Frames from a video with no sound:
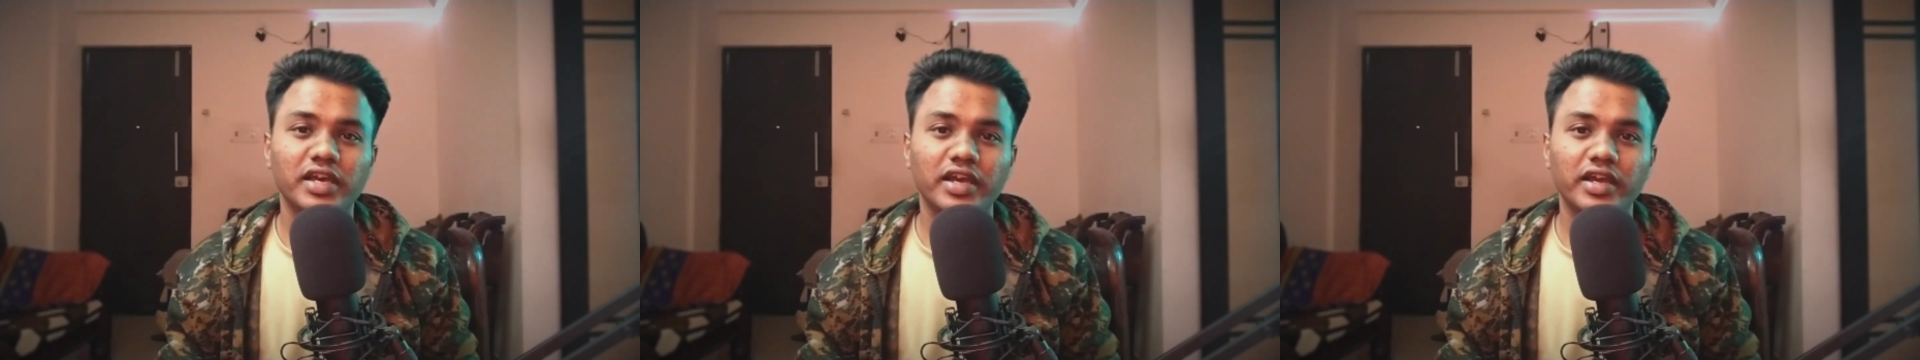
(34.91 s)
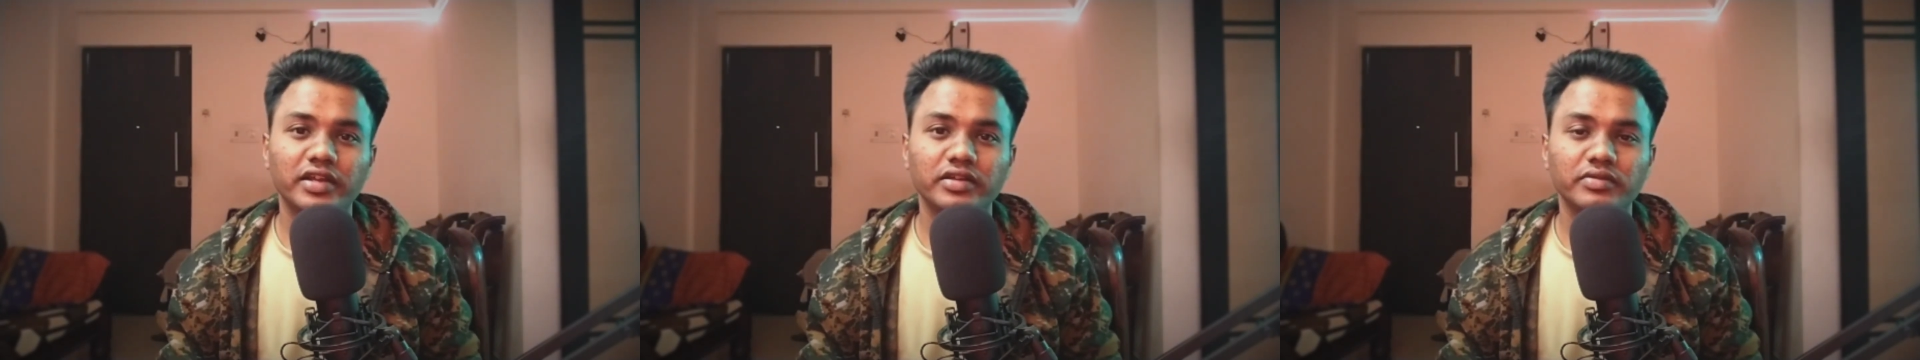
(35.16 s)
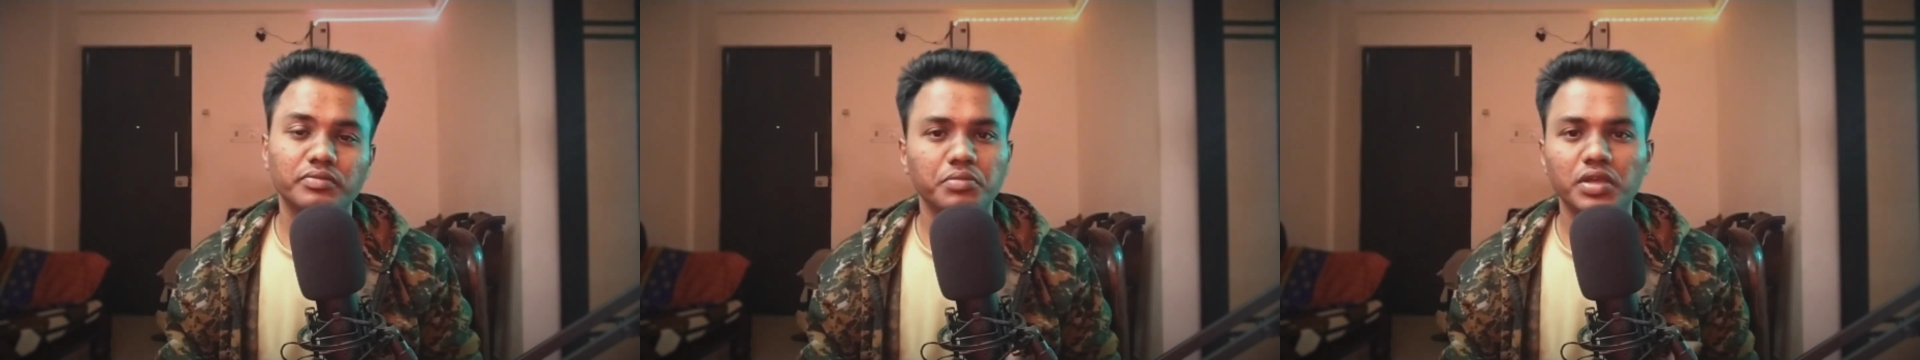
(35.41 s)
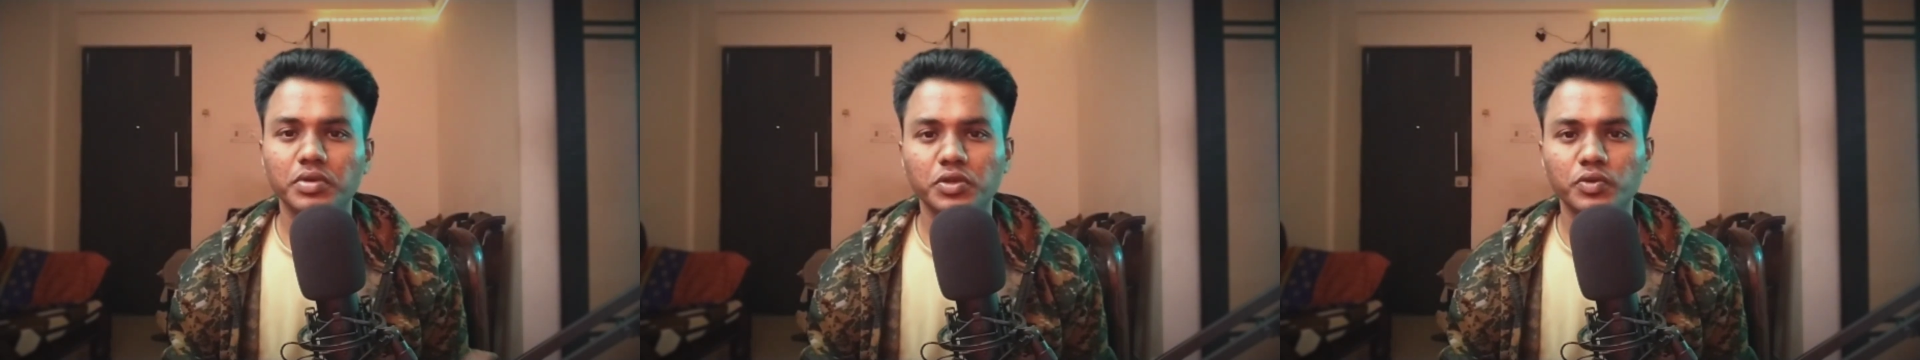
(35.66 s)
and
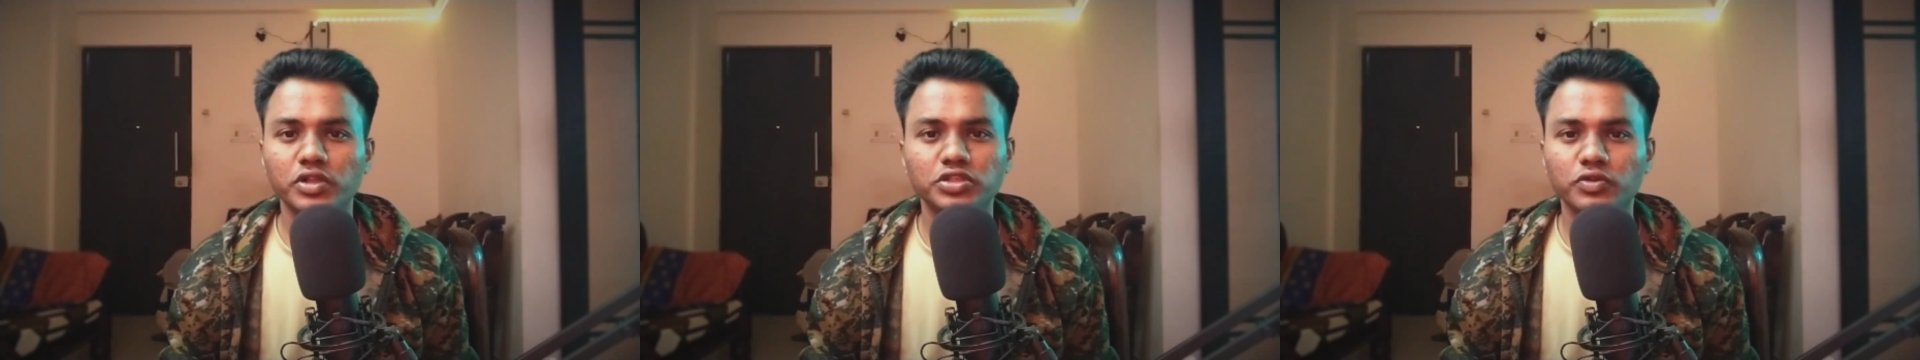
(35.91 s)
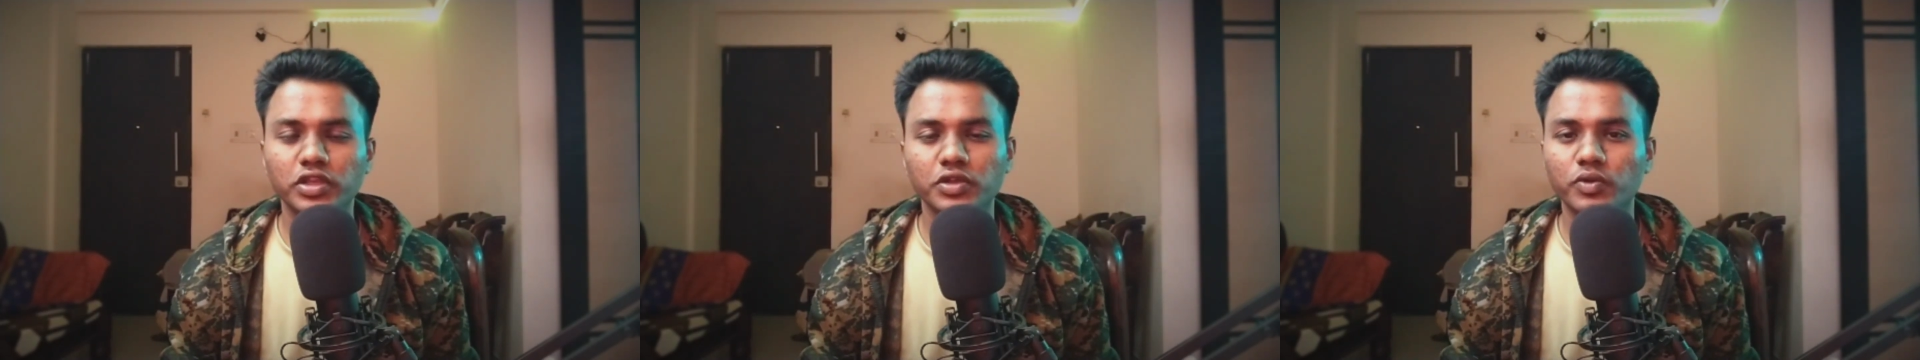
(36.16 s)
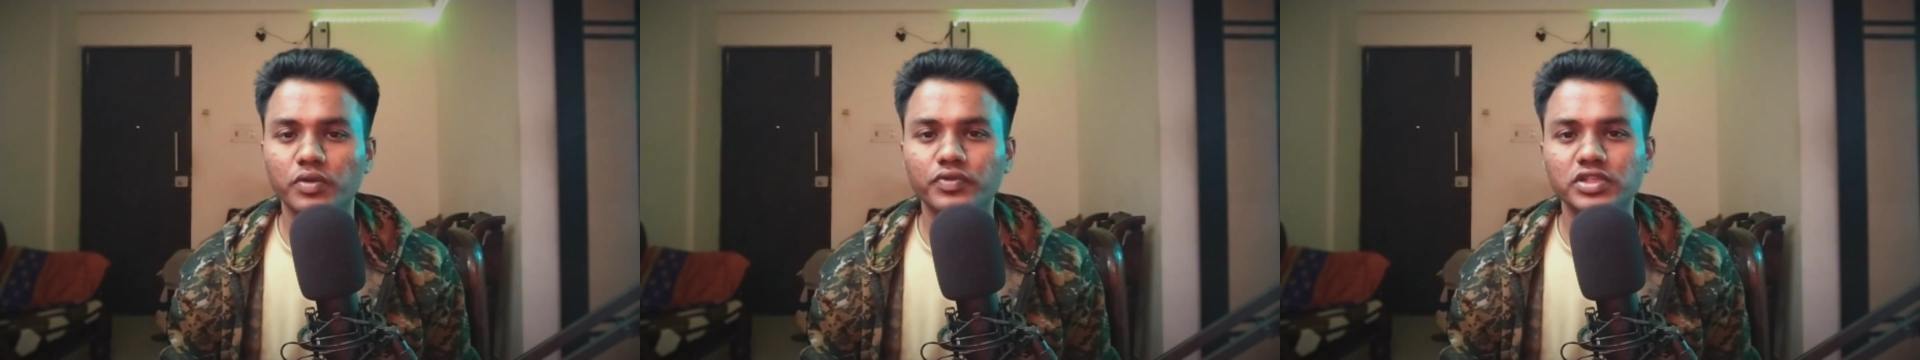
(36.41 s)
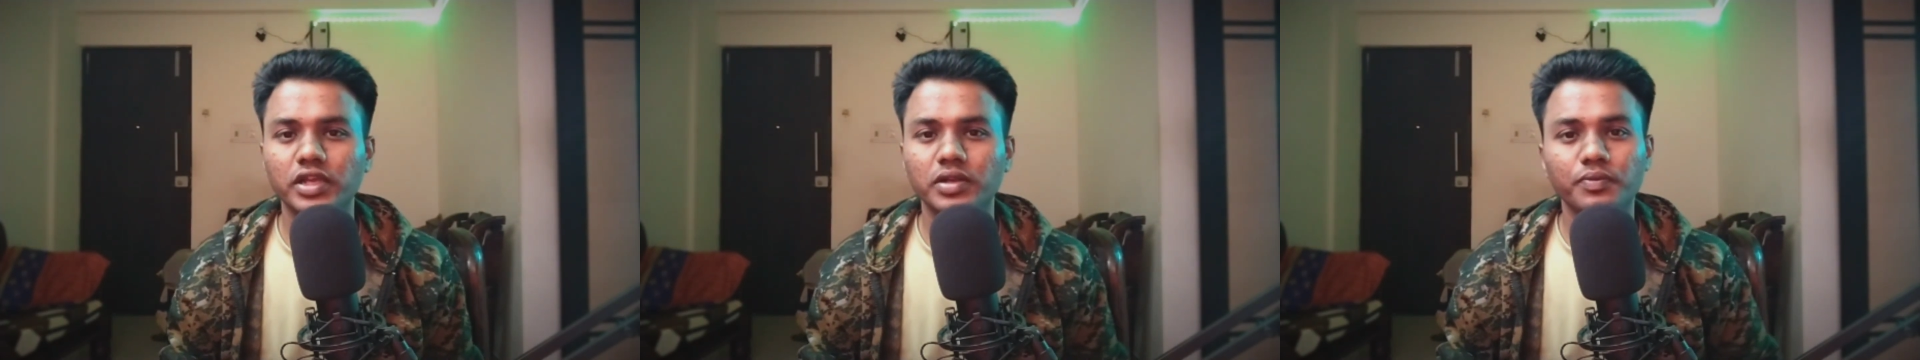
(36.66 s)
maybe you will eventually you will
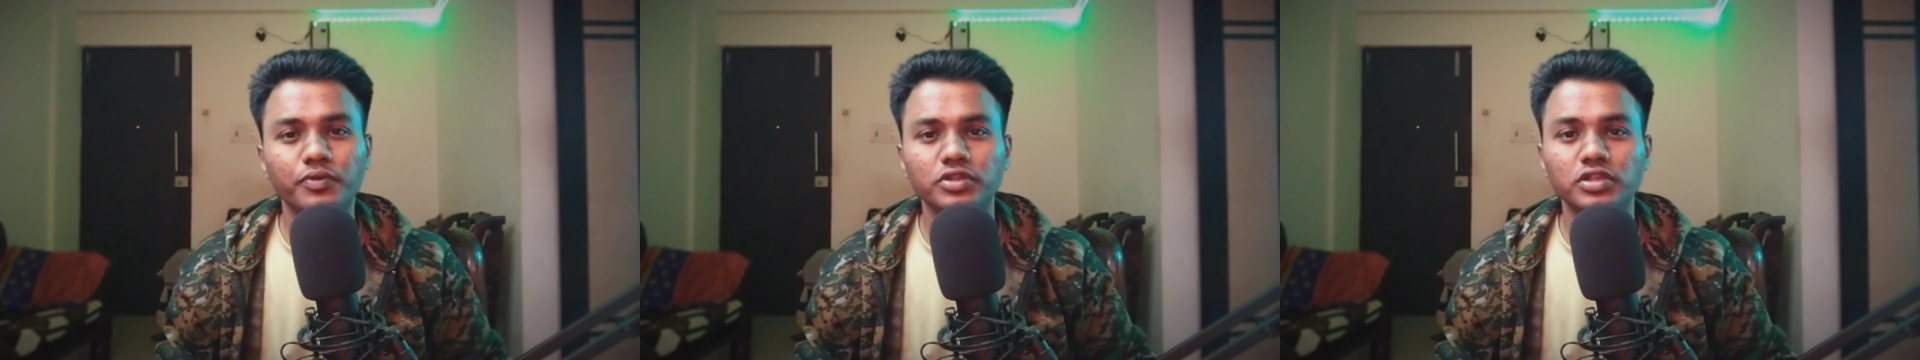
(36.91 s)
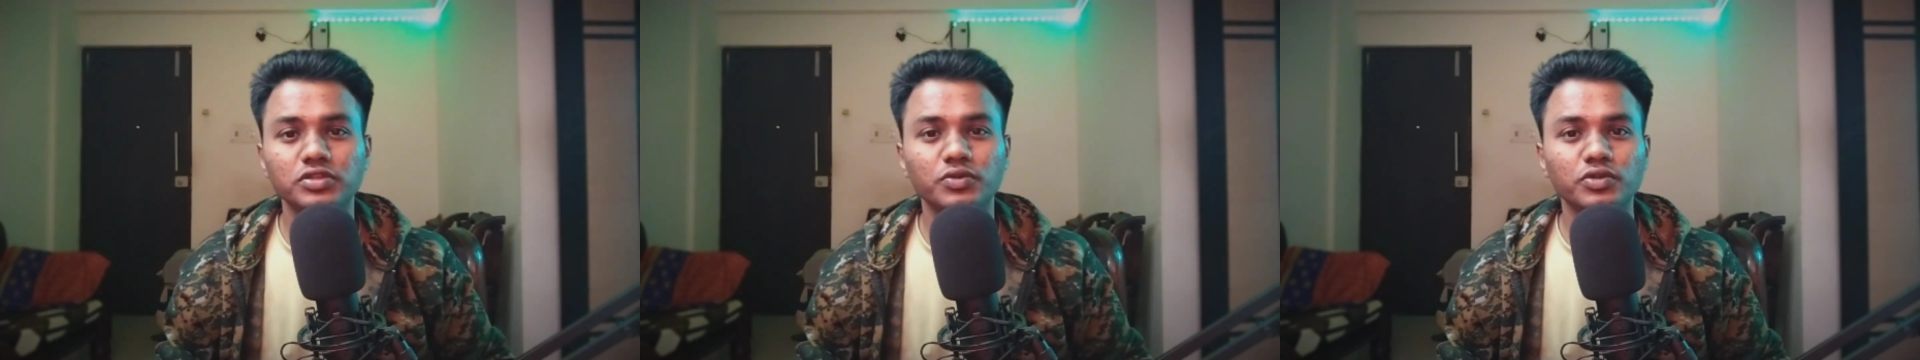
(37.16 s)
sign up for this